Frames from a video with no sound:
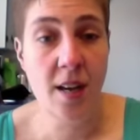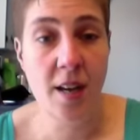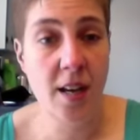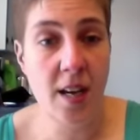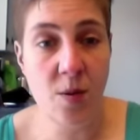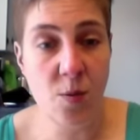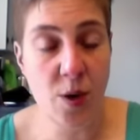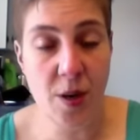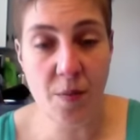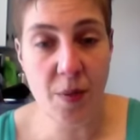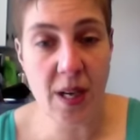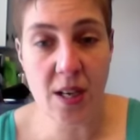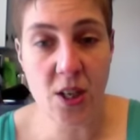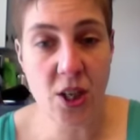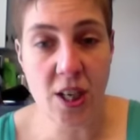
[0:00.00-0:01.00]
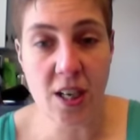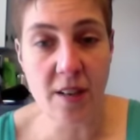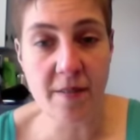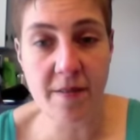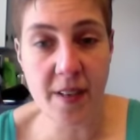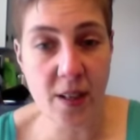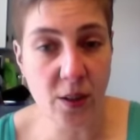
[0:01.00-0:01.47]
it wouldn't mean she
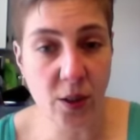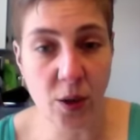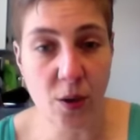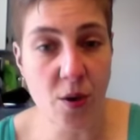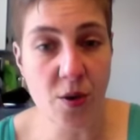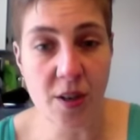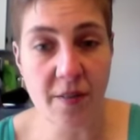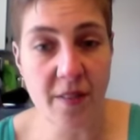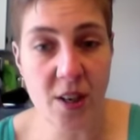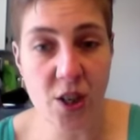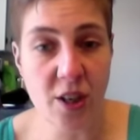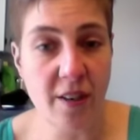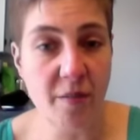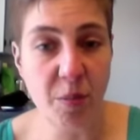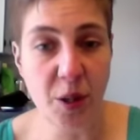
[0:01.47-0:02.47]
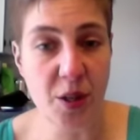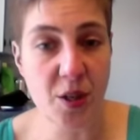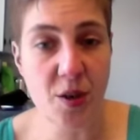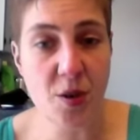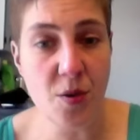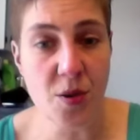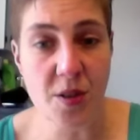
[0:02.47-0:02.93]
could field her own division of
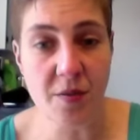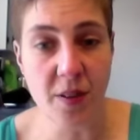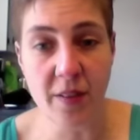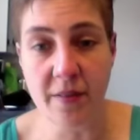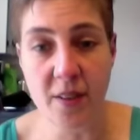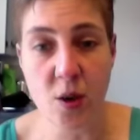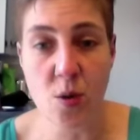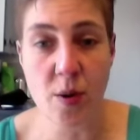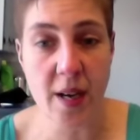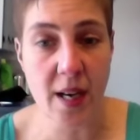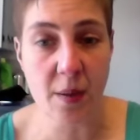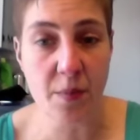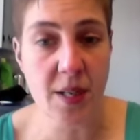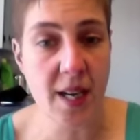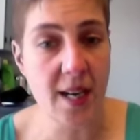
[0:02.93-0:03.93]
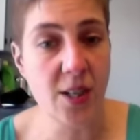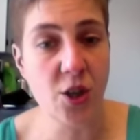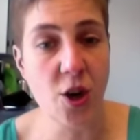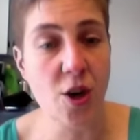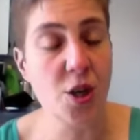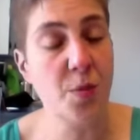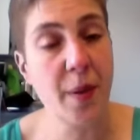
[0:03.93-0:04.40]
platoons full of
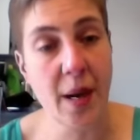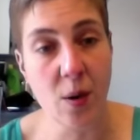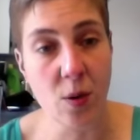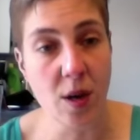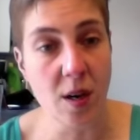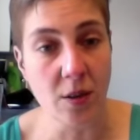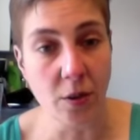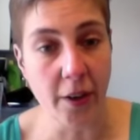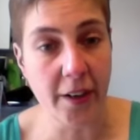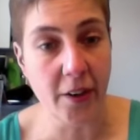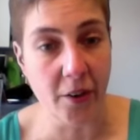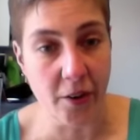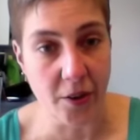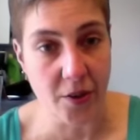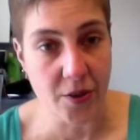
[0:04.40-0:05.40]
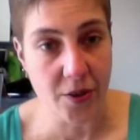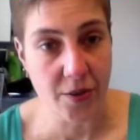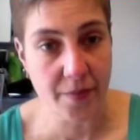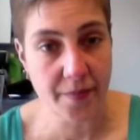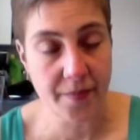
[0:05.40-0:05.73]
go-get-em-take-charge power-hungry daughters.